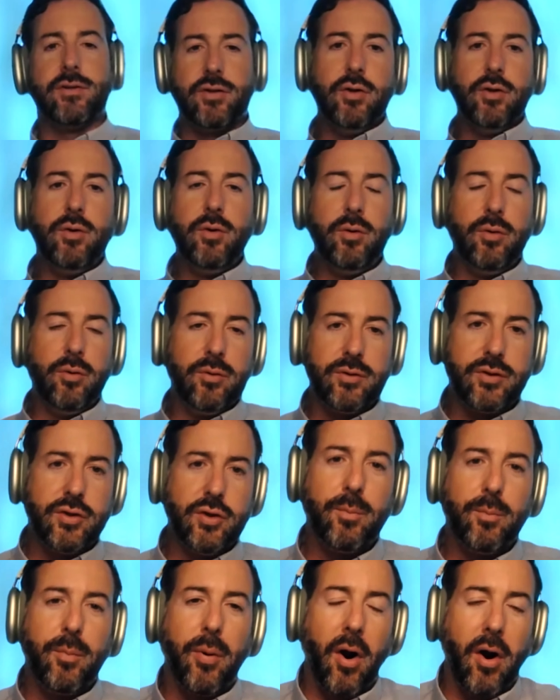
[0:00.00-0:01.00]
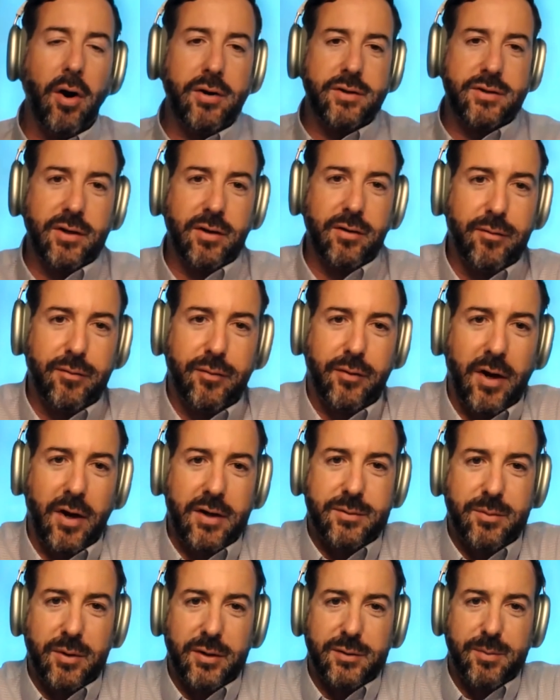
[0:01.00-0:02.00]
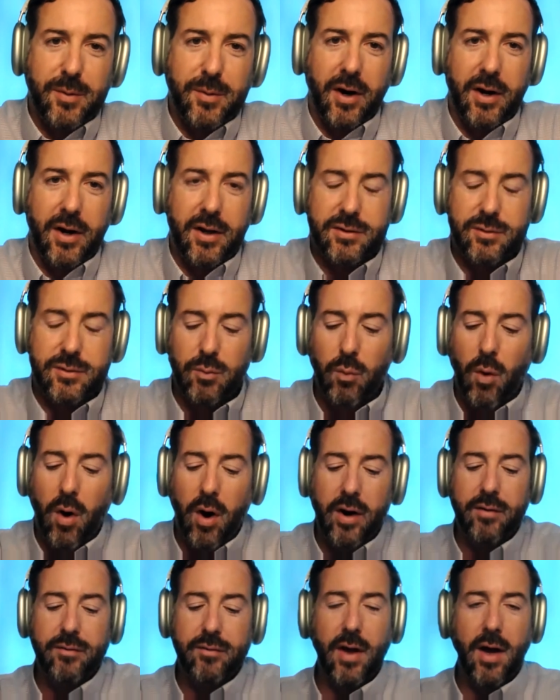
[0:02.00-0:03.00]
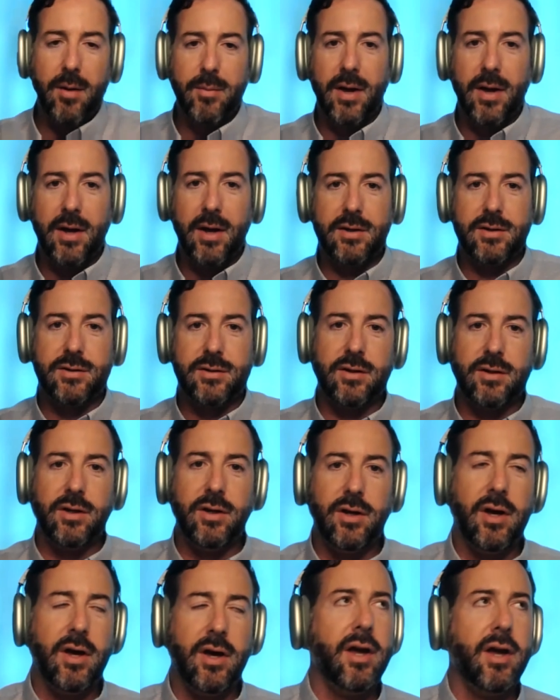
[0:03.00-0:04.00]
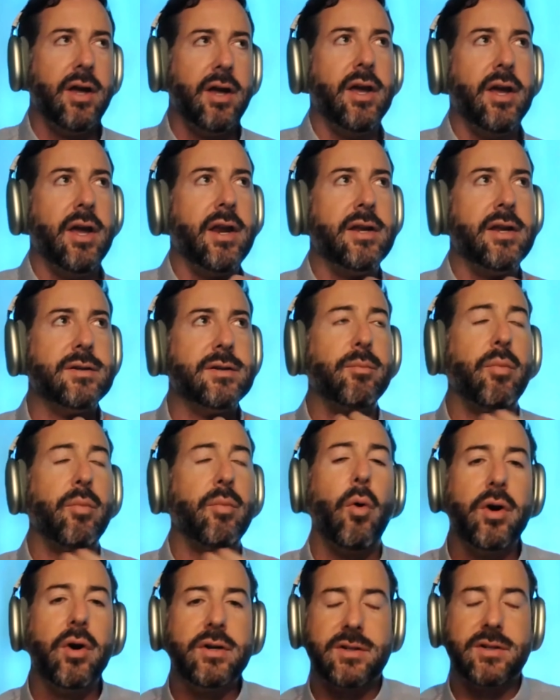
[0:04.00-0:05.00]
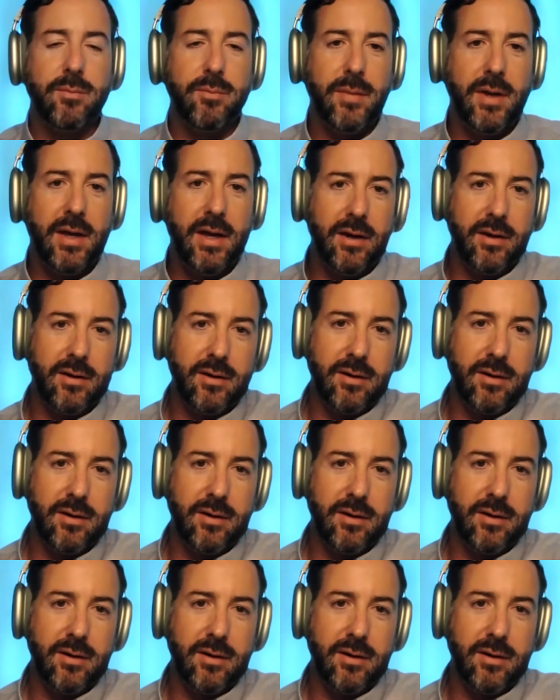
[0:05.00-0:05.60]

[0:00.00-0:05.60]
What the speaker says: there are two parts of customer experience. One of them is it is important to